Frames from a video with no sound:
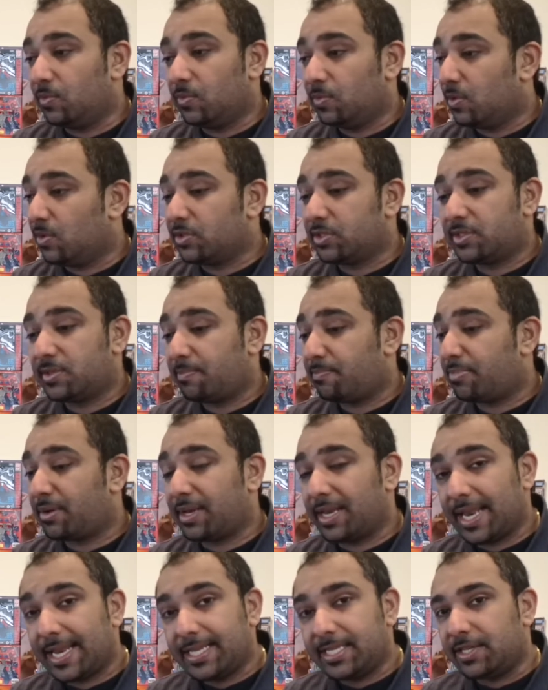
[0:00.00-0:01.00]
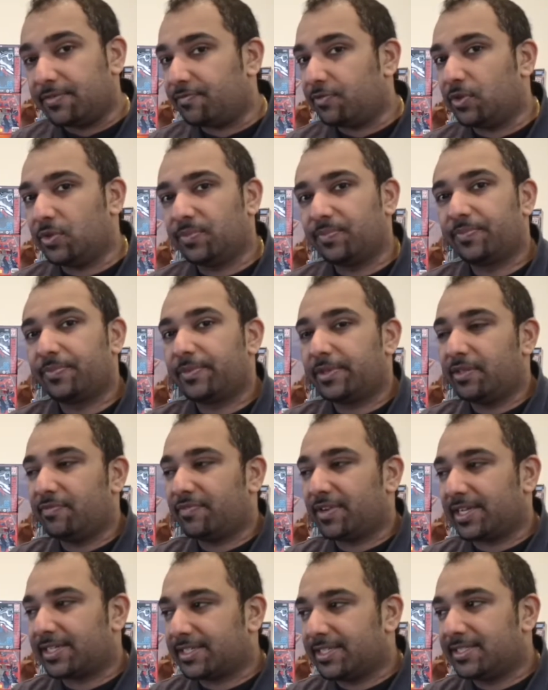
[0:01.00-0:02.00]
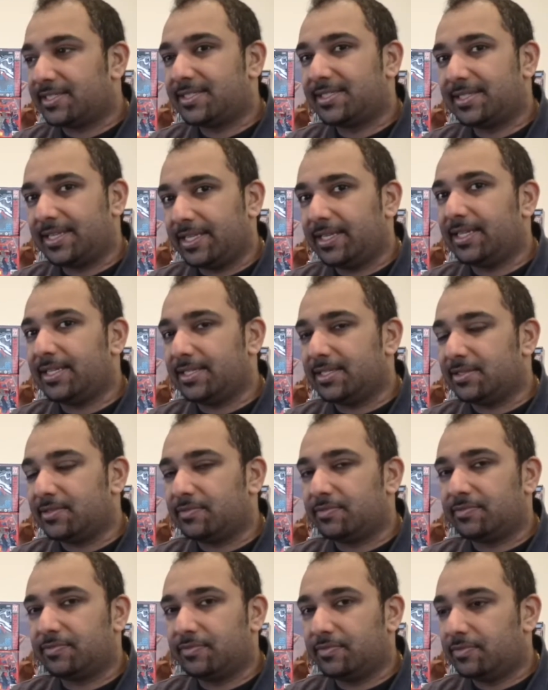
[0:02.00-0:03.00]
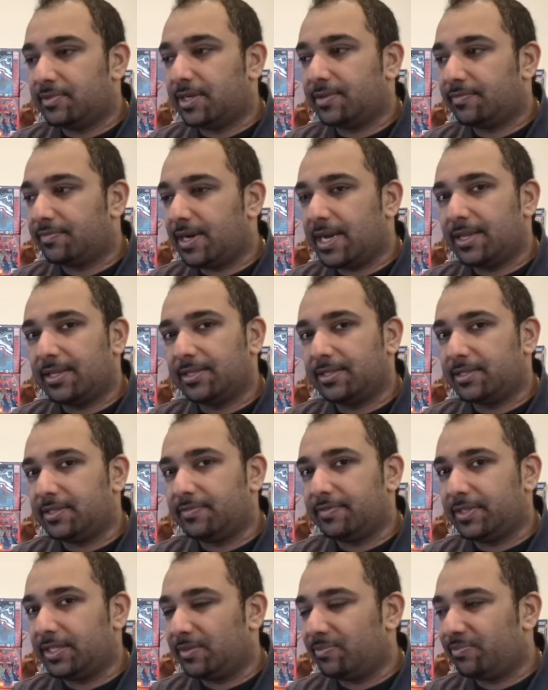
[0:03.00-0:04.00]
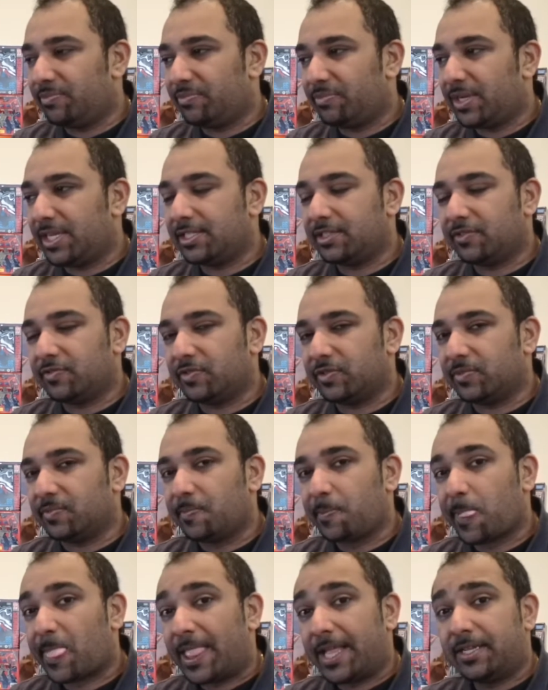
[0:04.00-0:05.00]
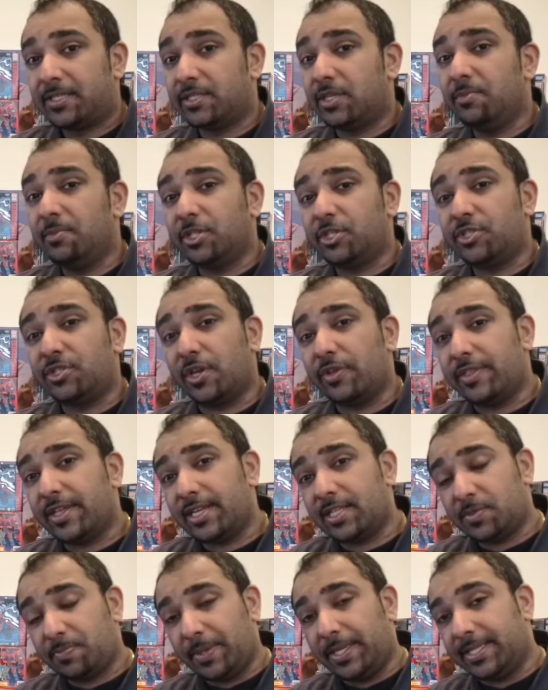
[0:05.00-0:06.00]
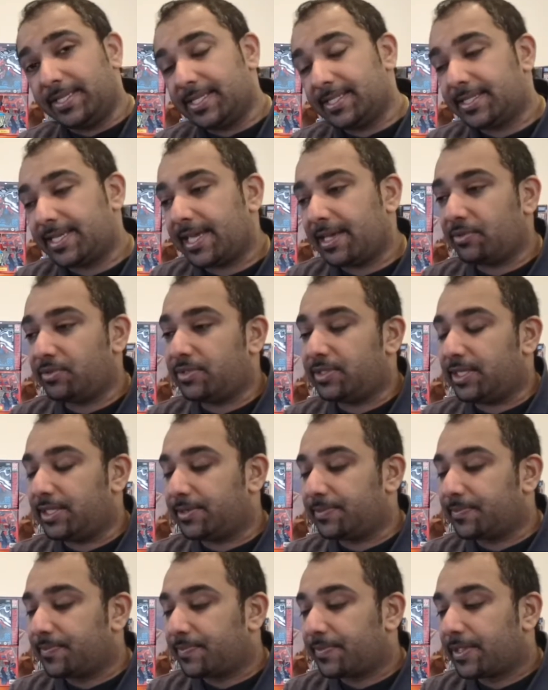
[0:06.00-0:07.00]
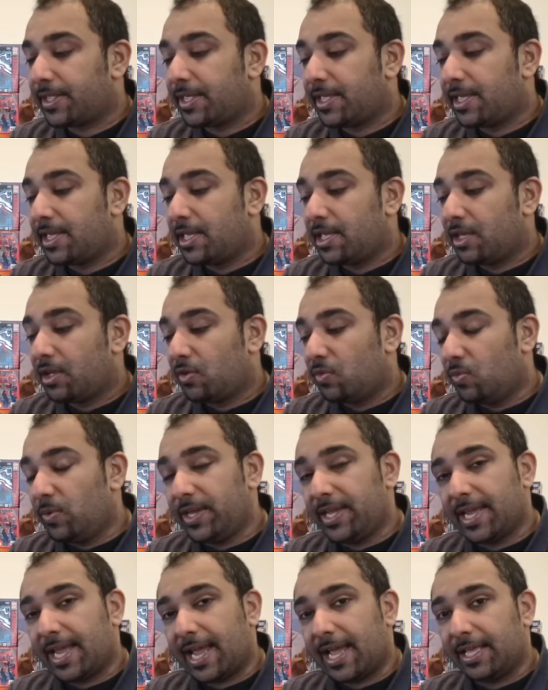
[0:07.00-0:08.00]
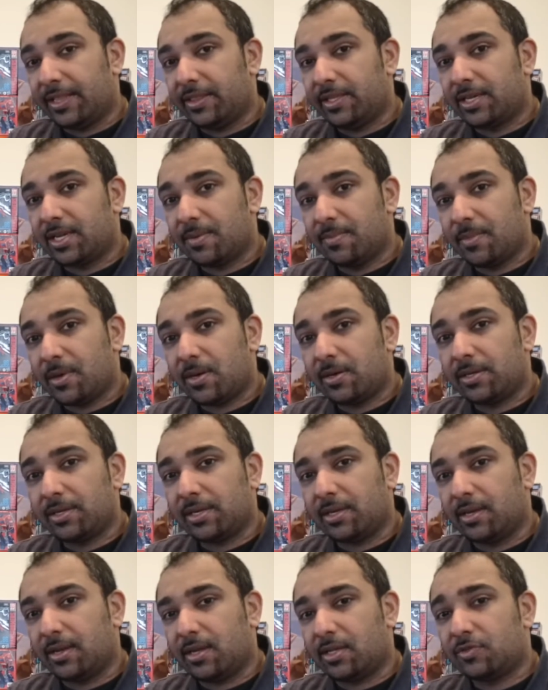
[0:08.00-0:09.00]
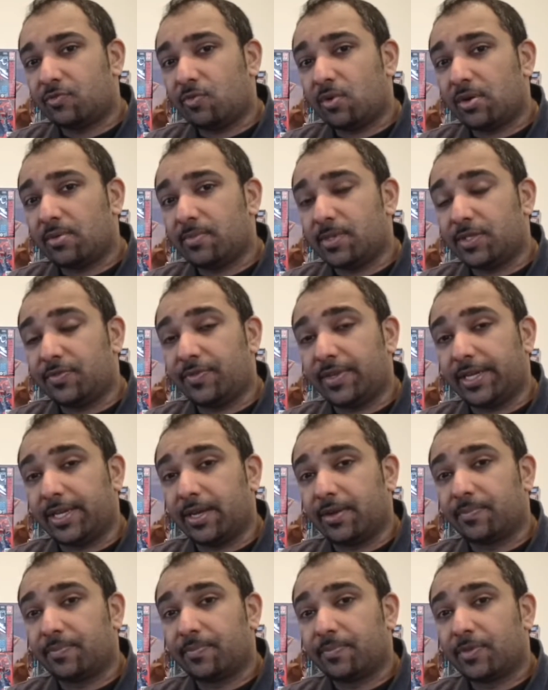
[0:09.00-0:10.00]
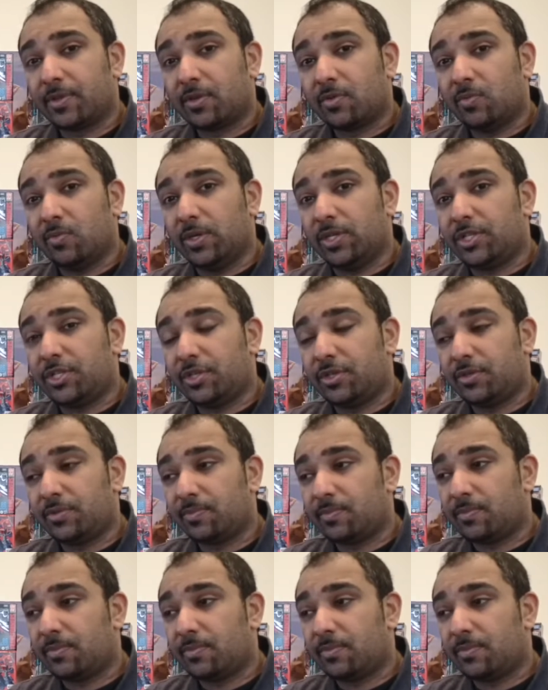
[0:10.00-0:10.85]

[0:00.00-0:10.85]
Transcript: was plentiful. In fact, it still is relatively plentiful. So much so that it's been discounted. We had the Commander class Rodimus figure, which